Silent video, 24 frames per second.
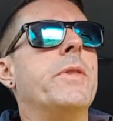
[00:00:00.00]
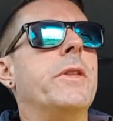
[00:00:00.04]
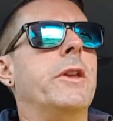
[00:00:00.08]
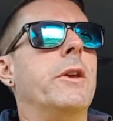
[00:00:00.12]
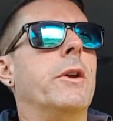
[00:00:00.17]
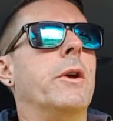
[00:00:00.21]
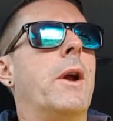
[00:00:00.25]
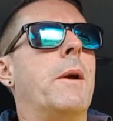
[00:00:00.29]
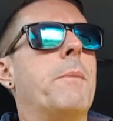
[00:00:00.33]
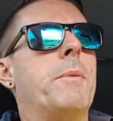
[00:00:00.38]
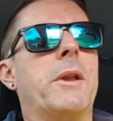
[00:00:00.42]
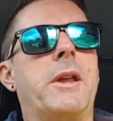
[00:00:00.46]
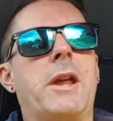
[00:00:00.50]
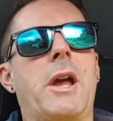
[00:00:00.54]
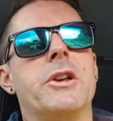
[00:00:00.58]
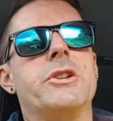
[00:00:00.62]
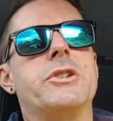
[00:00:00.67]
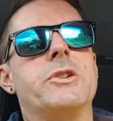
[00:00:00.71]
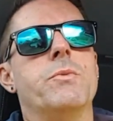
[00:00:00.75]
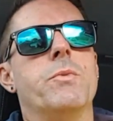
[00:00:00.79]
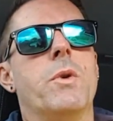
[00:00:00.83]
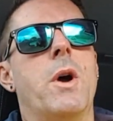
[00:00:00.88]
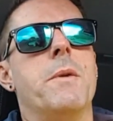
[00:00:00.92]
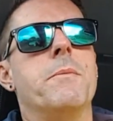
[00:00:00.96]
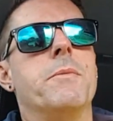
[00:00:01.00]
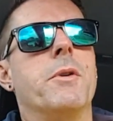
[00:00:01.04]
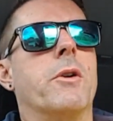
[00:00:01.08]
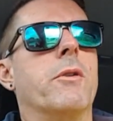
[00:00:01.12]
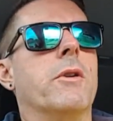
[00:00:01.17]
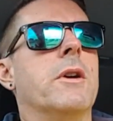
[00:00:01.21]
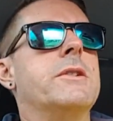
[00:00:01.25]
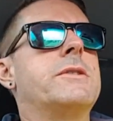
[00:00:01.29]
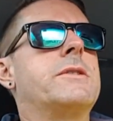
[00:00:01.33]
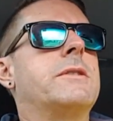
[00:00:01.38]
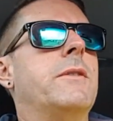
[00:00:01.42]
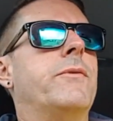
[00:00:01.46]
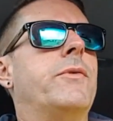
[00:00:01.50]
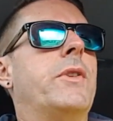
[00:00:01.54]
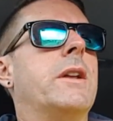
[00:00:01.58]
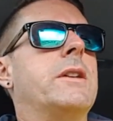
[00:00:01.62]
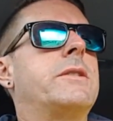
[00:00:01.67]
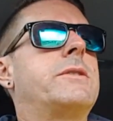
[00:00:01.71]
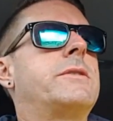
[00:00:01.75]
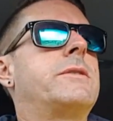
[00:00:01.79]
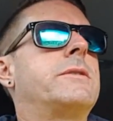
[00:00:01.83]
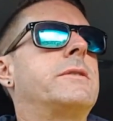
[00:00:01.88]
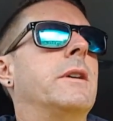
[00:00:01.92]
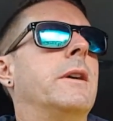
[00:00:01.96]
your application won't progress if
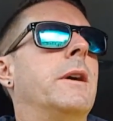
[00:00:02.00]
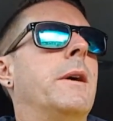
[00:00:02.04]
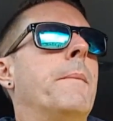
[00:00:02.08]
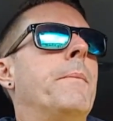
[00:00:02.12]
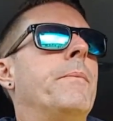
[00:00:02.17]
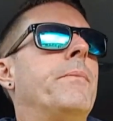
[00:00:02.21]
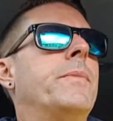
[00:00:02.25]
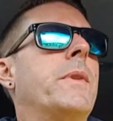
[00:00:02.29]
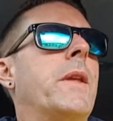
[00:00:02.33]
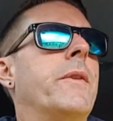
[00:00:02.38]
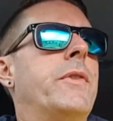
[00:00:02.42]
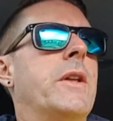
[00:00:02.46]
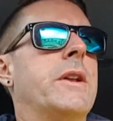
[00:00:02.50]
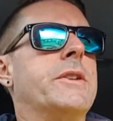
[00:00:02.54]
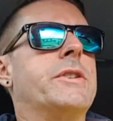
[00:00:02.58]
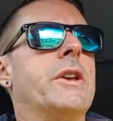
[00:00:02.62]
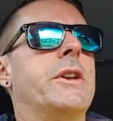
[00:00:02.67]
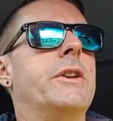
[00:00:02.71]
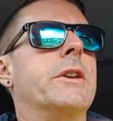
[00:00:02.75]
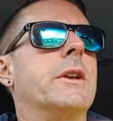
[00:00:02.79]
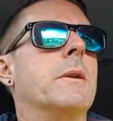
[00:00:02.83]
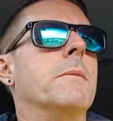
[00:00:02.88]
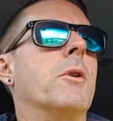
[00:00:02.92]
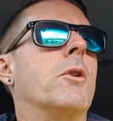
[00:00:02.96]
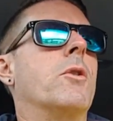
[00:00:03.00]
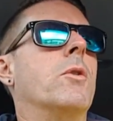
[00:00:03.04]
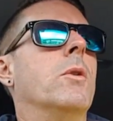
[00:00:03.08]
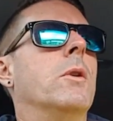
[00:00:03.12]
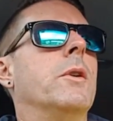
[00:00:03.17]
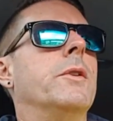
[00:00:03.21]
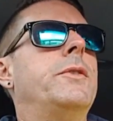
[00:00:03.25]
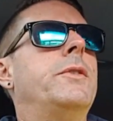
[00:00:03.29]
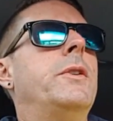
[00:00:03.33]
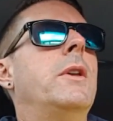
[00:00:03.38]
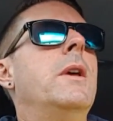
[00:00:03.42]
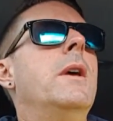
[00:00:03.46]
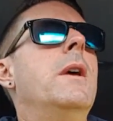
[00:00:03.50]
that's how you come across.